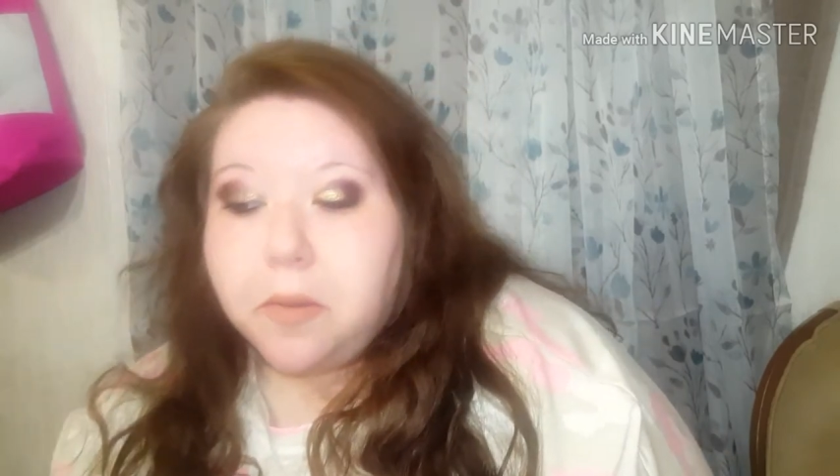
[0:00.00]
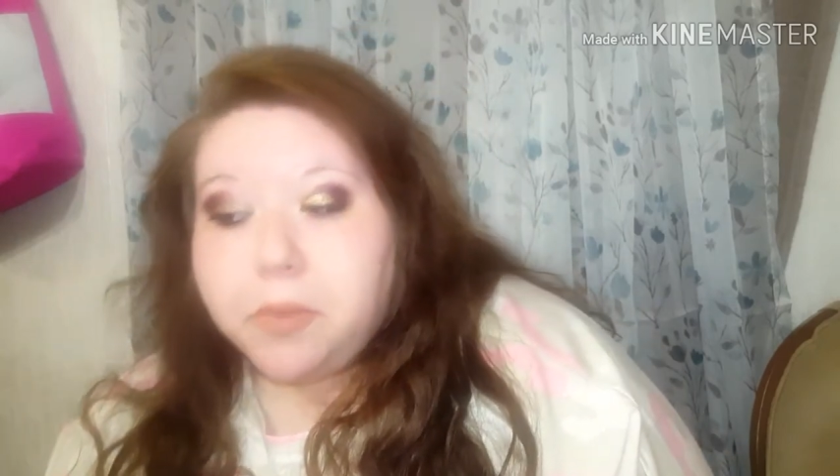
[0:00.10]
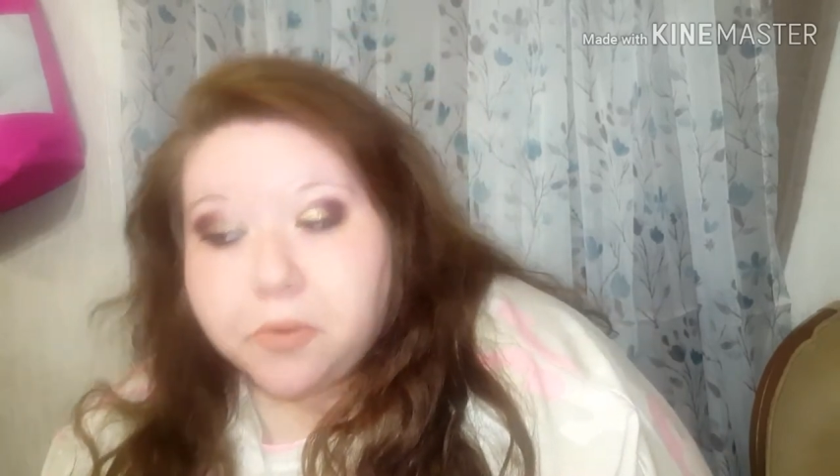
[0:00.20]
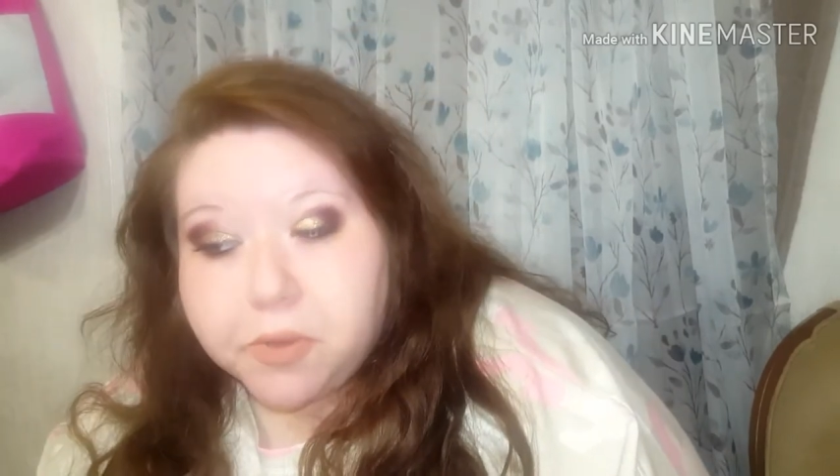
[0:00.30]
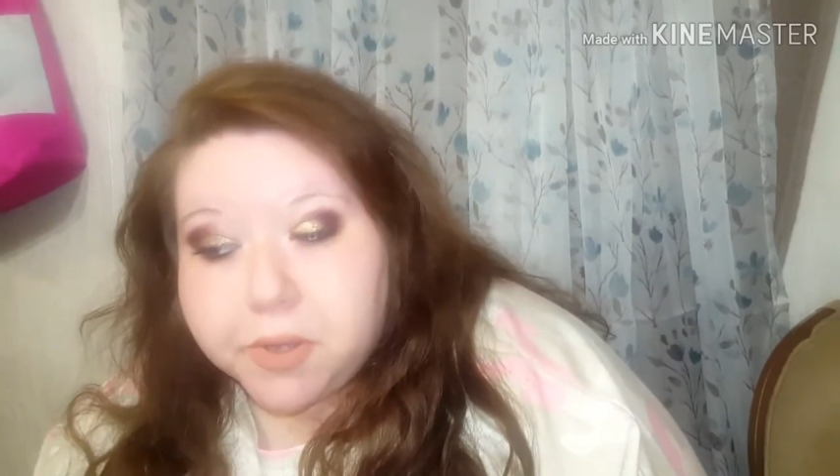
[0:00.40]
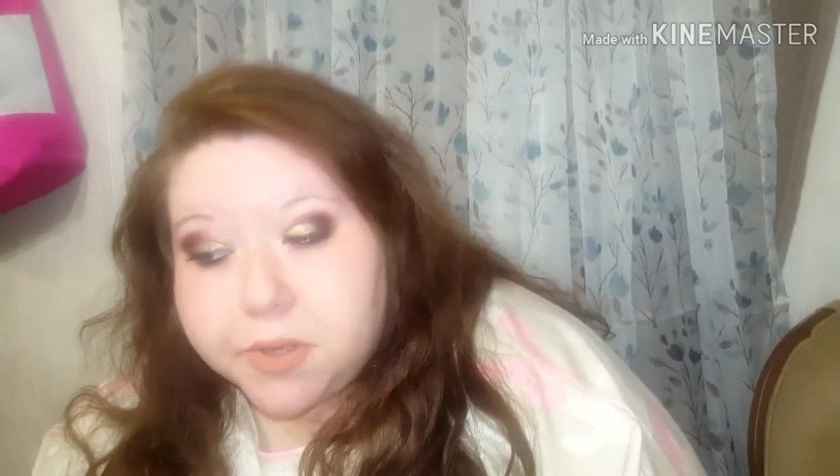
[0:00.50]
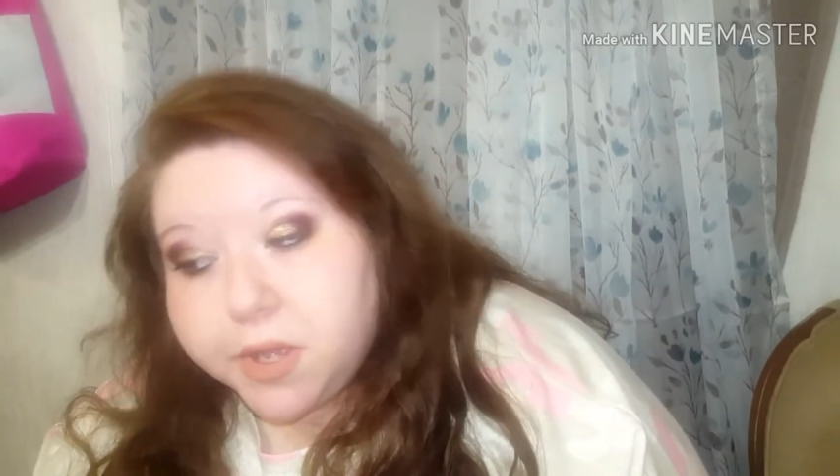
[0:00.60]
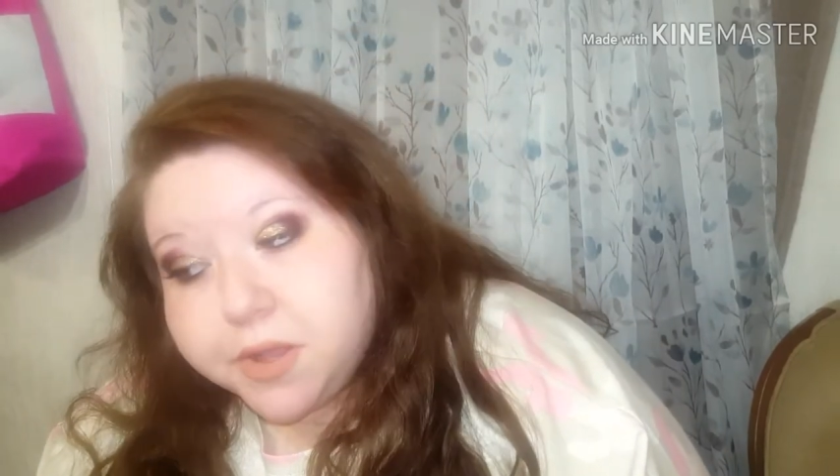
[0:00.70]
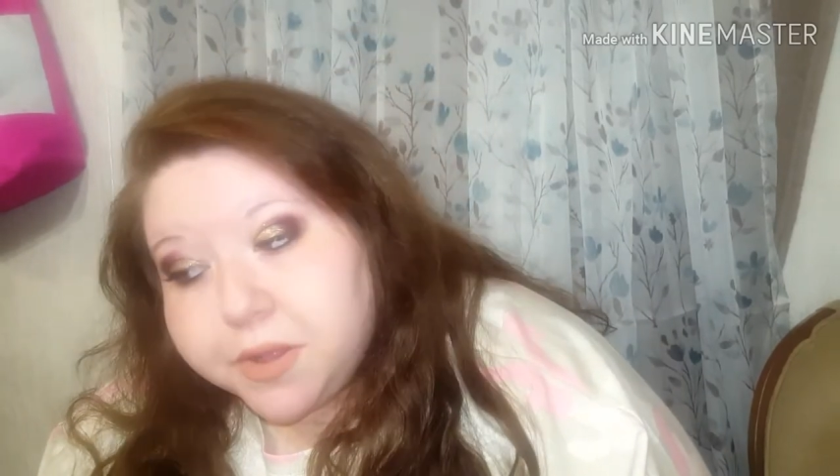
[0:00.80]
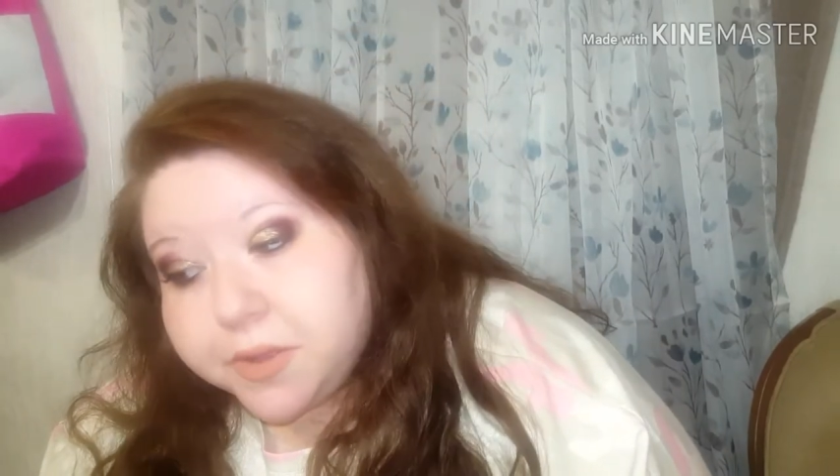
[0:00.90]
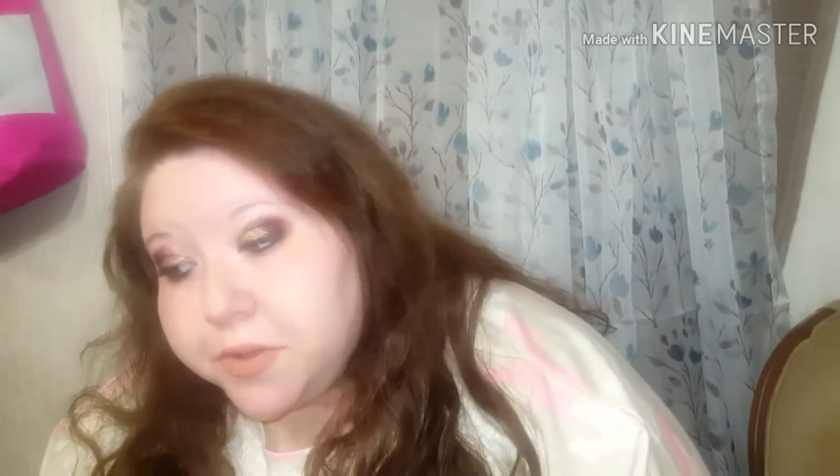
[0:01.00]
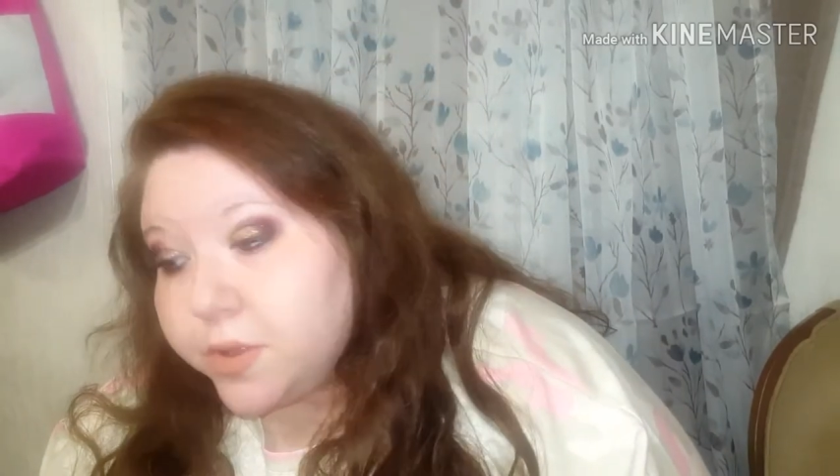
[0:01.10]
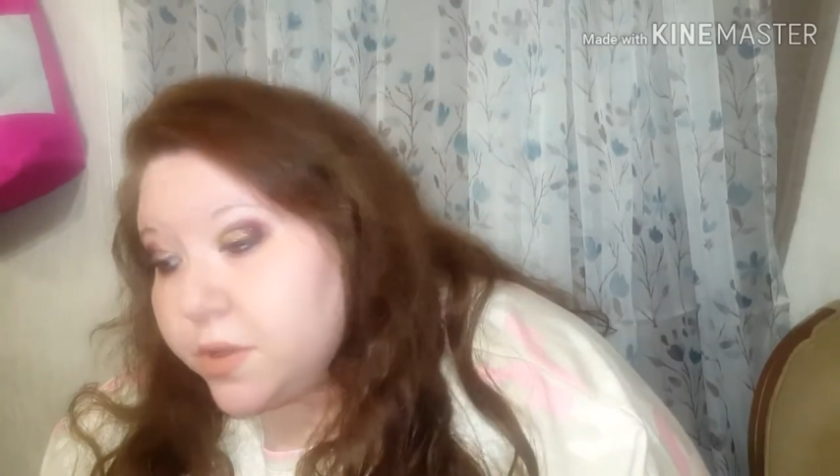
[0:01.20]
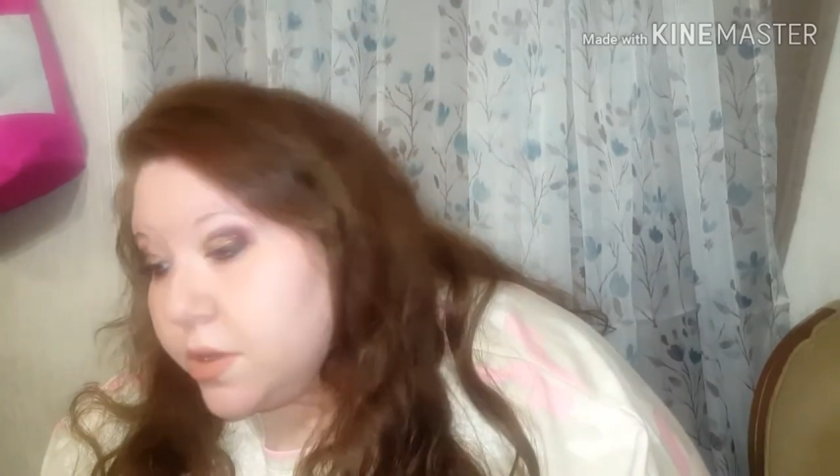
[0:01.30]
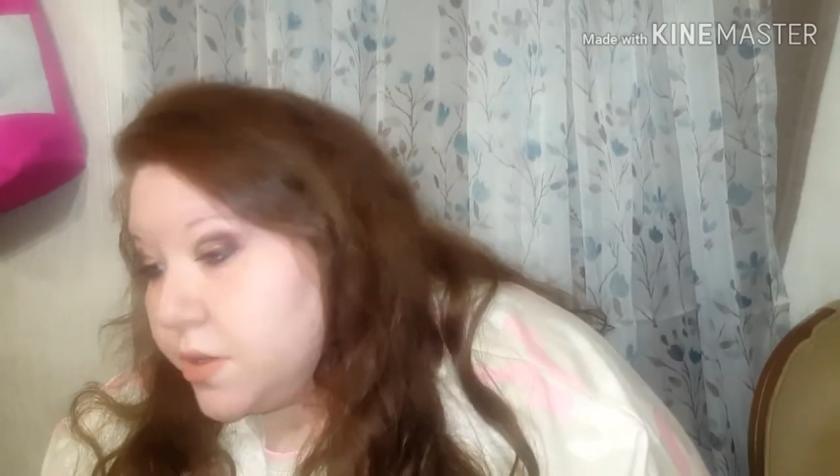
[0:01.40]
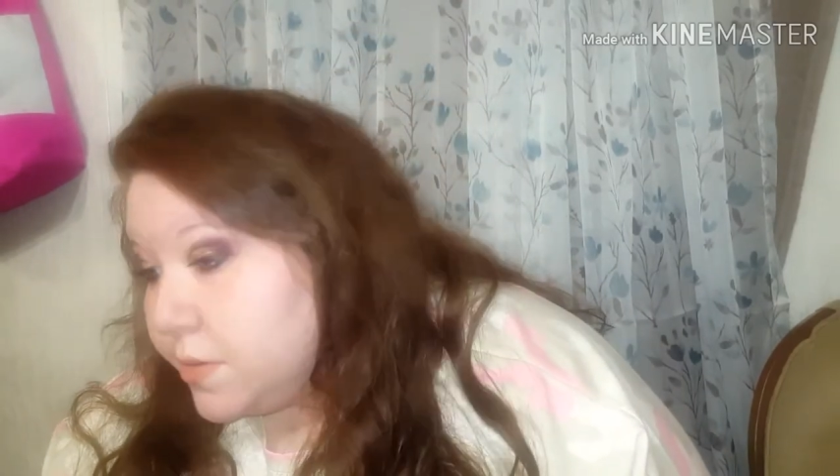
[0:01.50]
I am not really seeing nothing.